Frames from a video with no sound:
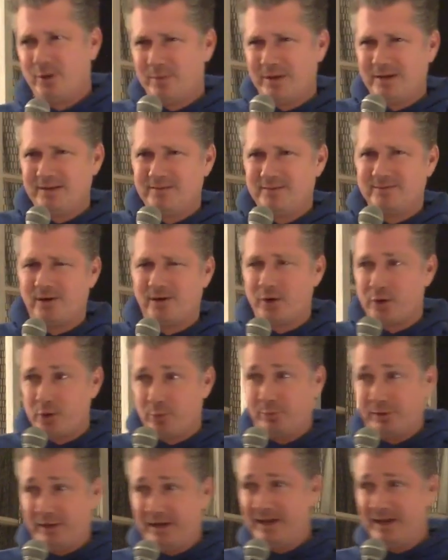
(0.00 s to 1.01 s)
Are you human? Oh,
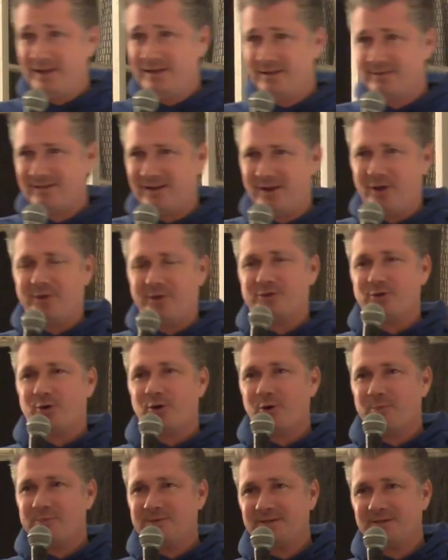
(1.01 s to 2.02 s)
you bleed? Oh,
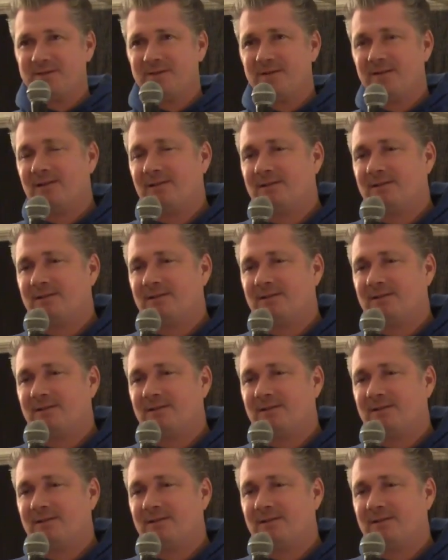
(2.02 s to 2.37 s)
adorbs.